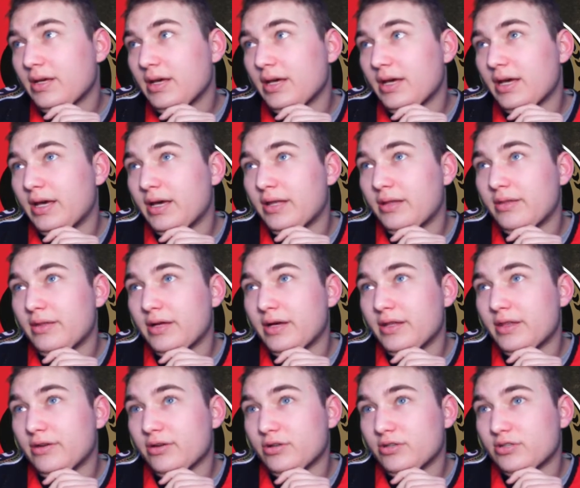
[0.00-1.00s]
And
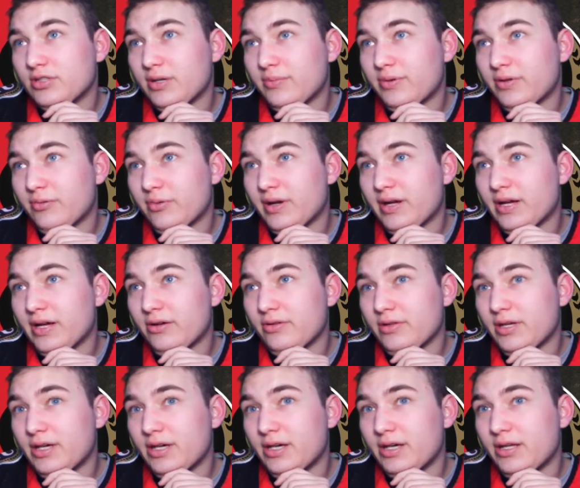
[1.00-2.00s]
they're going to dump it around.
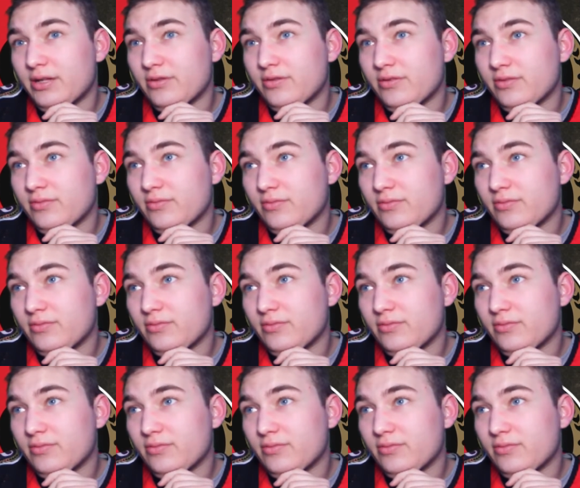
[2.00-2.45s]
And